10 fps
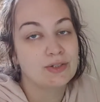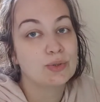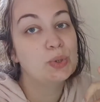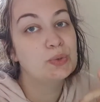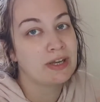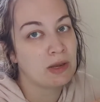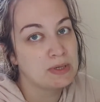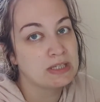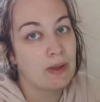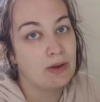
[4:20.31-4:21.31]
already
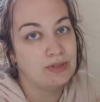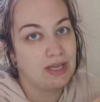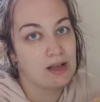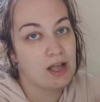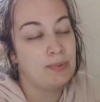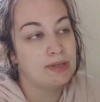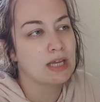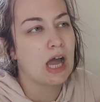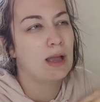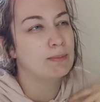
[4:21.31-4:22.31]
postponed it a couple of
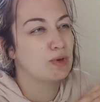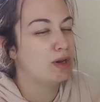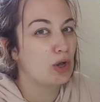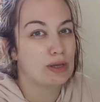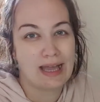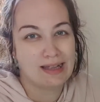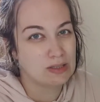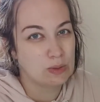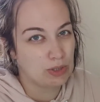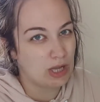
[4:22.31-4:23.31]
times, or it got
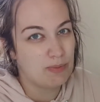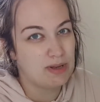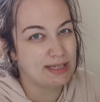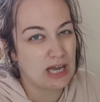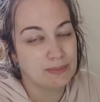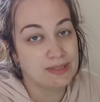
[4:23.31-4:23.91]
cancelled a couple of times.